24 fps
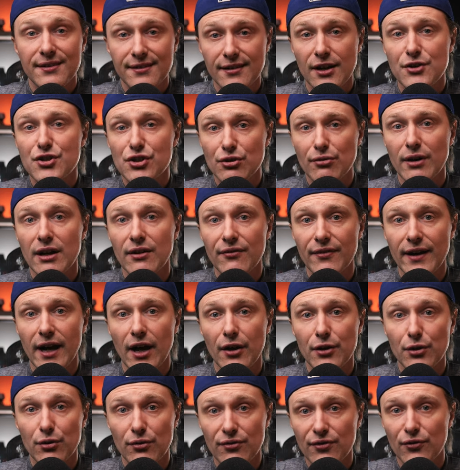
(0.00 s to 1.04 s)
such great
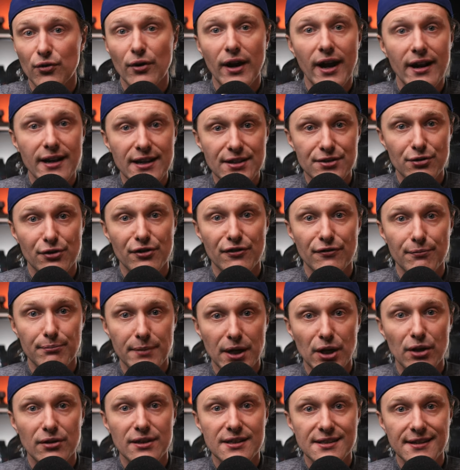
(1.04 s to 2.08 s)
value for any sort of
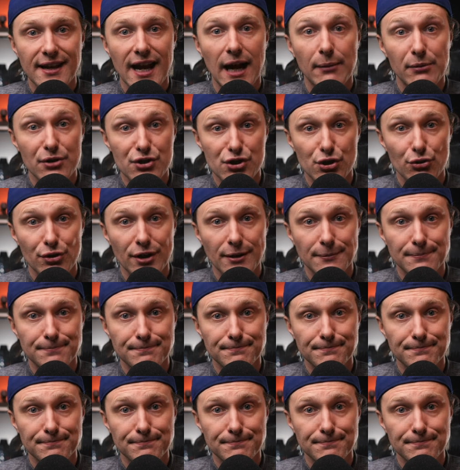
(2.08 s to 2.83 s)
mirrorless camera shooting.